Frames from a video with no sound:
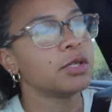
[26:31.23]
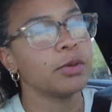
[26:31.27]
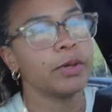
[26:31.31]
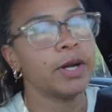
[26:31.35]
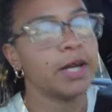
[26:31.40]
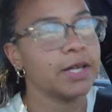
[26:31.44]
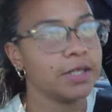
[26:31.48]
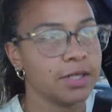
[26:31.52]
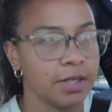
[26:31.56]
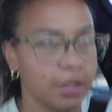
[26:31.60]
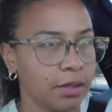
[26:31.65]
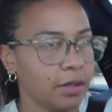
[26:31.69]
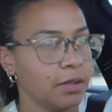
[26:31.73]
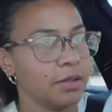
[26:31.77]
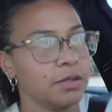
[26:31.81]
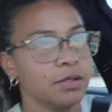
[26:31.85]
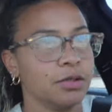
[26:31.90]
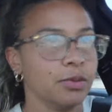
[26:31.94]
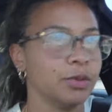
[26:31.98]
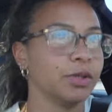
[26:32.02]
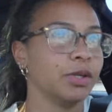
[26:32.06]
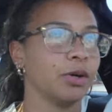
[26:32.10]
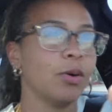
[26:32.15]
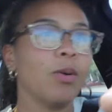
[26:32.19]
so it has nothing to
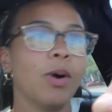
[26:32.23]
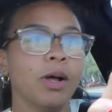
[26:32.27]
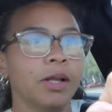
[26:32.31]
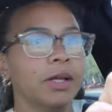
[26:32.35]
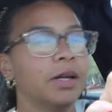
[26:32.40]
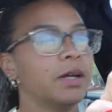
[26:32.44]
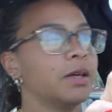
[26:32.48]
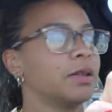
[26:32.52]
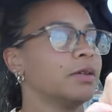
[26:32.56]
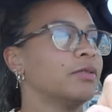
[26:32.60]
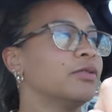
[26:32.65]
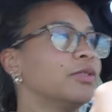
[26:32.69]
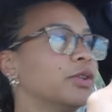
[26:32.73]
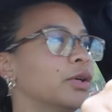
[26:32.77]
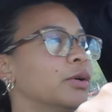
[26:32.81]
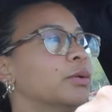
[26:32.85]
do with the quality of the